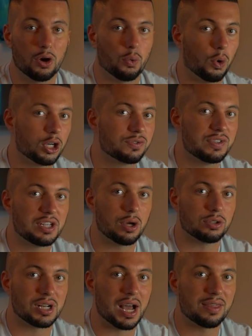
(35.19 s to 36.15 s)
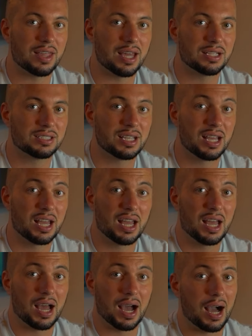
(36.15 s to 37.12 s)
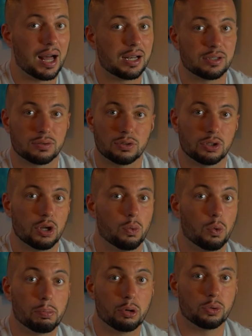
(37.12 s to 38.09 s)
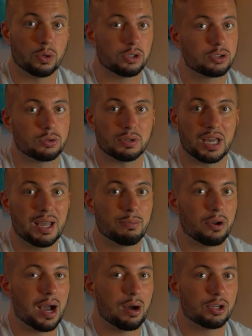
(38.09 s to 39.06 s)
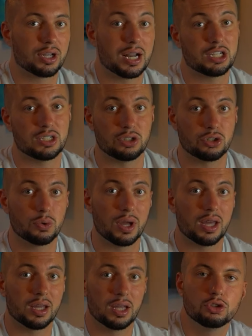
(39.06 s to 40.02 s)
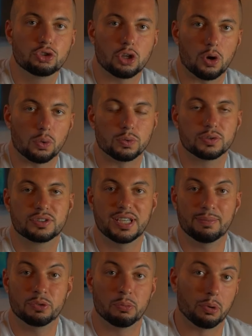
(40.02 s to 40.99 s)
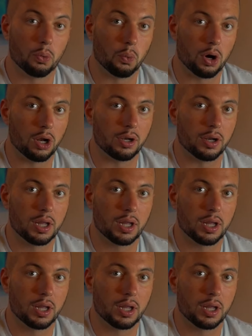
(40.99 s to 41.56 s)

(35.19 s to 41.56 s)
watch videos like this, and you know, we'll put you onto some game on how you can actually do it. So tip number one.